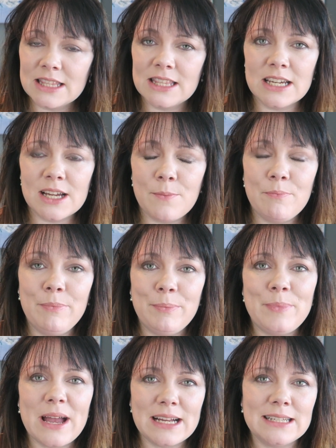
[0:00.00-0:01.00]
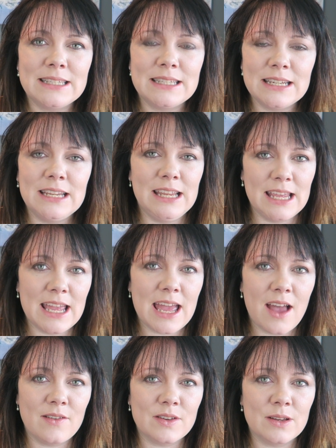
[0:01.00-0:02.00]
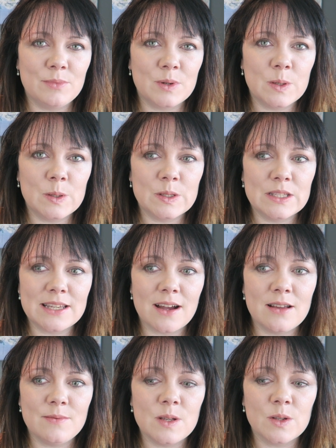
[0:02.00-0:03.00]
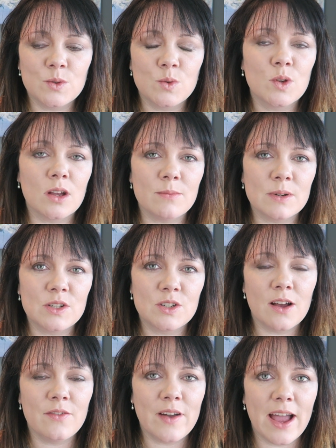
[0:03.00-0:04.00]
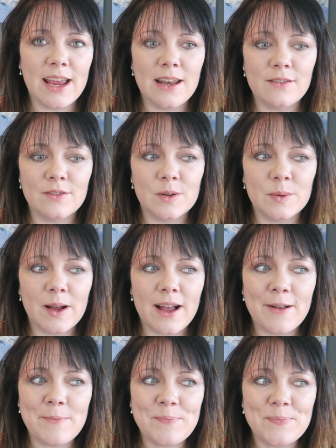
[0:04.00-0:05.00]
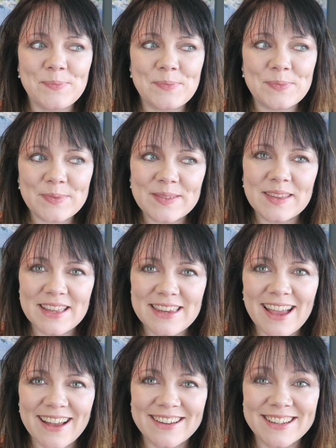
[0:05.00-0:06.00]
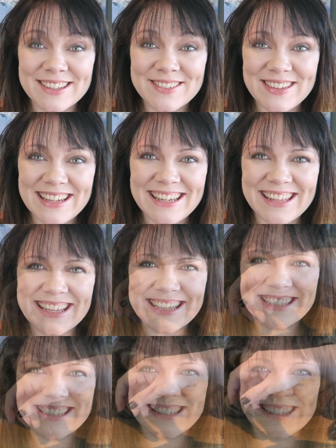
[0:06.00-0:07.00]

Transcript: the best year ever because I'm doing so much stuff for A-level. Um, then yeah, we can do this.